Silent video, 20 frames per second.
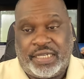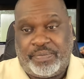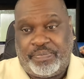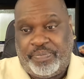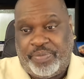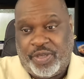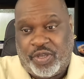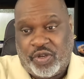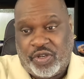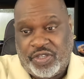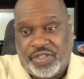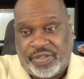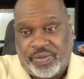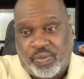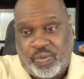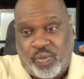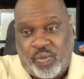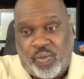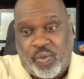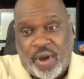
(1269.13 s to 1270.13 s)

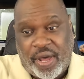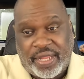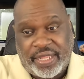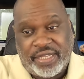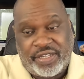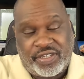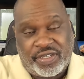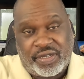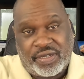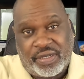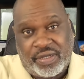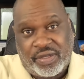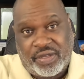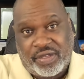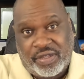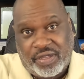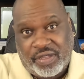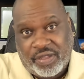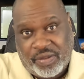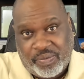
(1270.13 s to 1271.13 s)
Because while it's
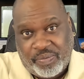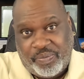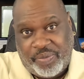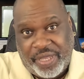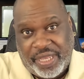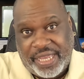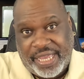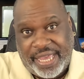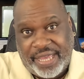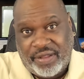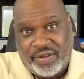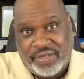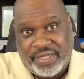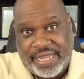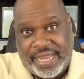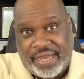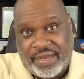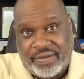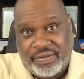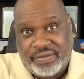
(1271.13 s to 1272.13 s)
being held
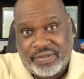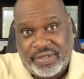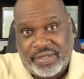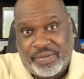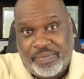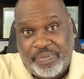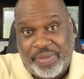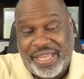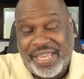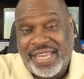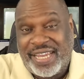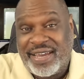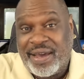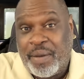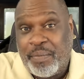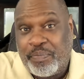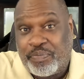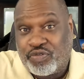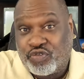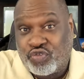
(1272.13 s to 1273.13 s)
down, being
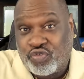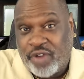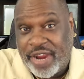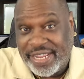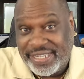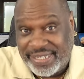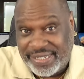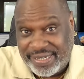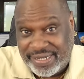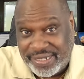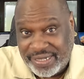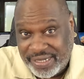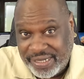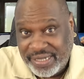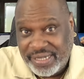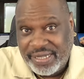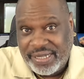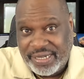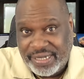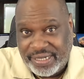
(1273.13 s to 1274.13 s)
compressed
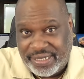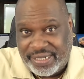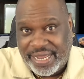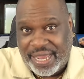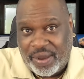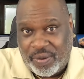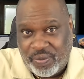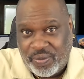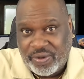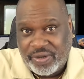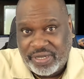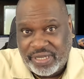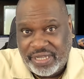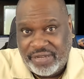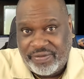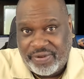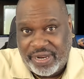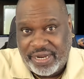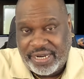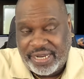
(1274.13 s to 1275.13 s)

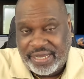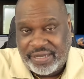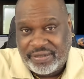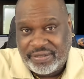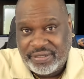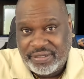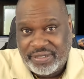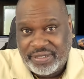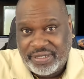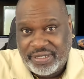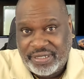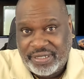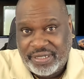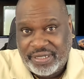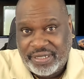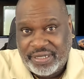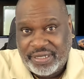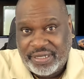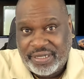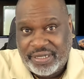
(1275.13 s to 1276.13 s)
downwardly right now,
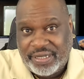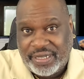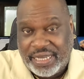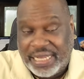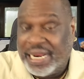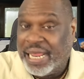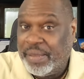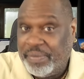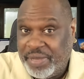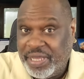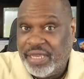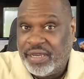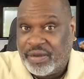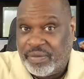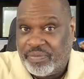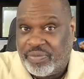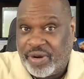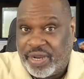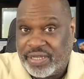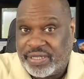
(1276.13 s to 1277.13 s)
and I mean
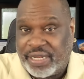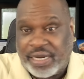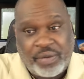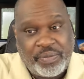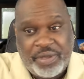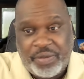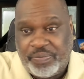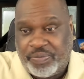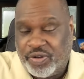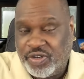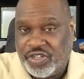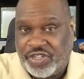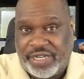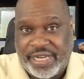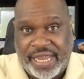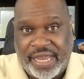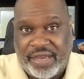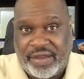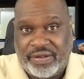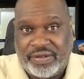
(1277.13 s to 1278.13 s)
compressed, I don't mean pushed
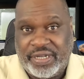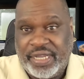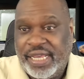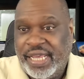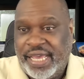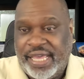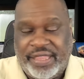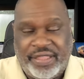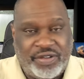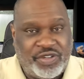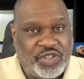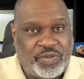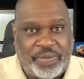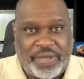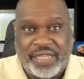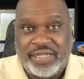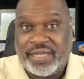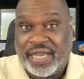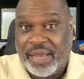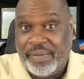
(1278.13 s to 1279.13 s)
down and there's
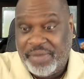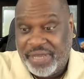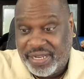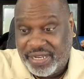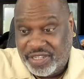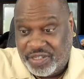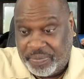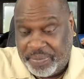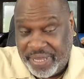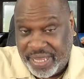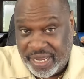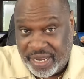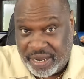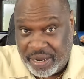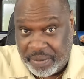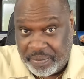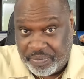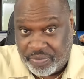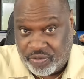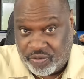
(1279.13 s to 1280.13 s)
space, I mean it's being
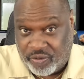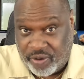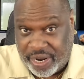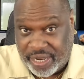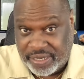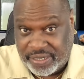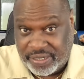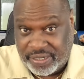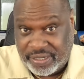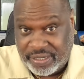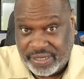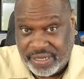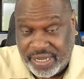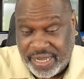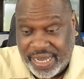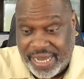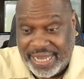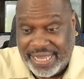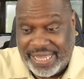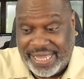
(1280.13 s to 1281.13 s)
compressed.
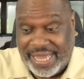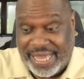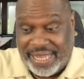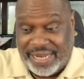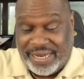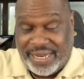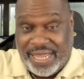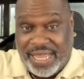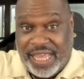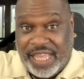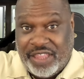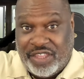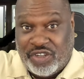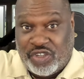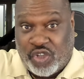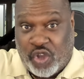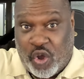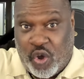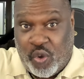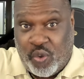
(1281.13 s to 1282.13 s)
Again,
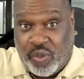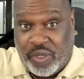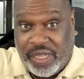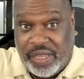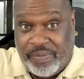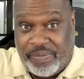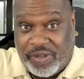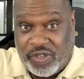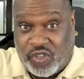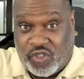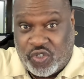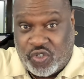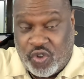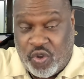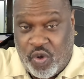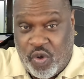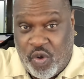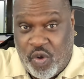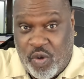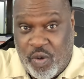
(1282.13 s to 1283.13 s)
there's only but
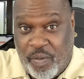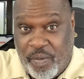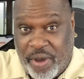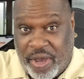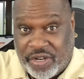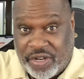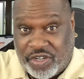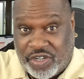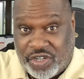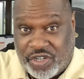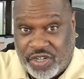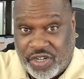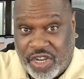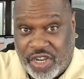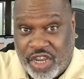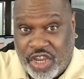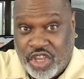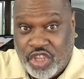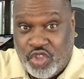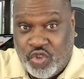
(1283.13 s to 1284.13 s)
so much
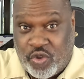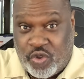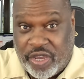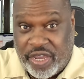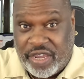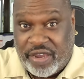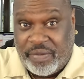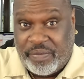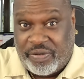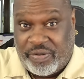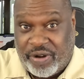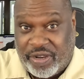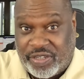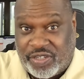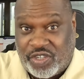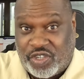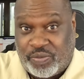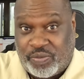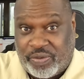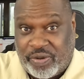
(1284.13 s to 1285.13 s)
you can compress
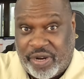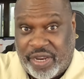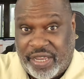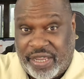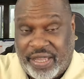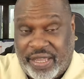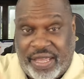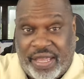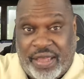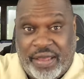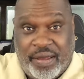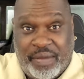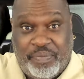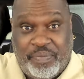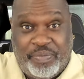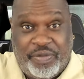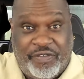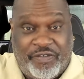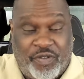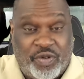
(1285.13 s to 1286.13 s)
a spring
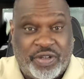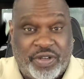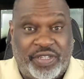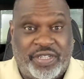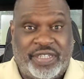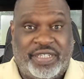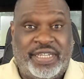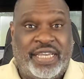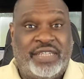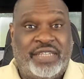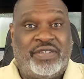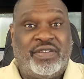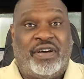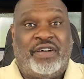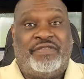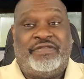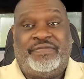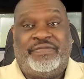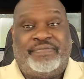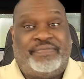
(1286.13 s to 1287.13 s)
before it just takes
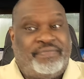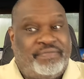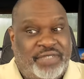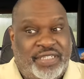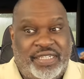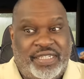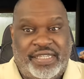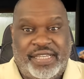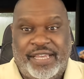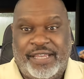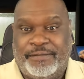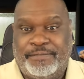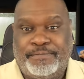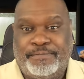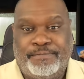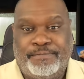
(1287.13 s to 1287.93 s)
off. Just saying.